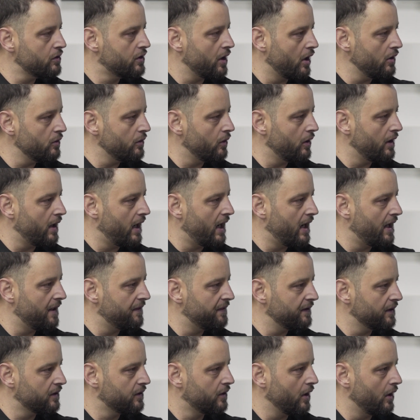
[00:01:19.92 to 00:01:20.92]
goat uh,
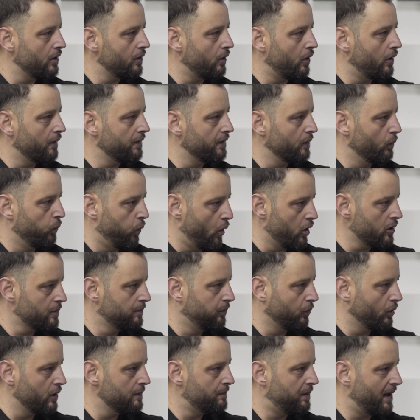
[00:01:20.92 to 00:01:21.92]
the goat on the Wog
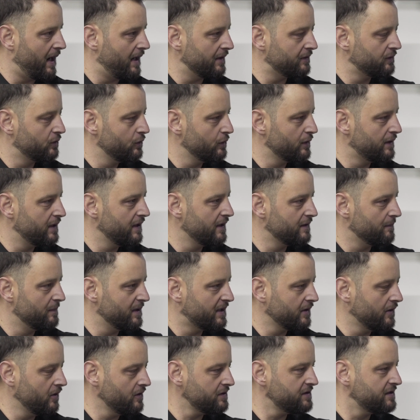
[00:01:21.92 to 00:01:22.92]
Boy Part Two King of
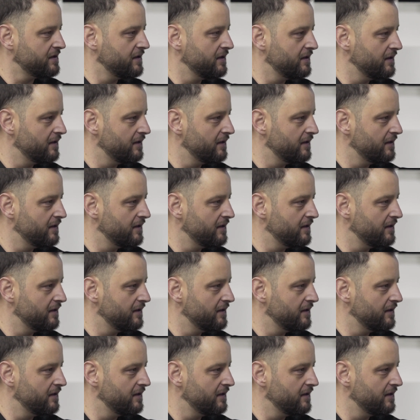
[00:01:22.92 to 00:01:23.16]
Mykonos?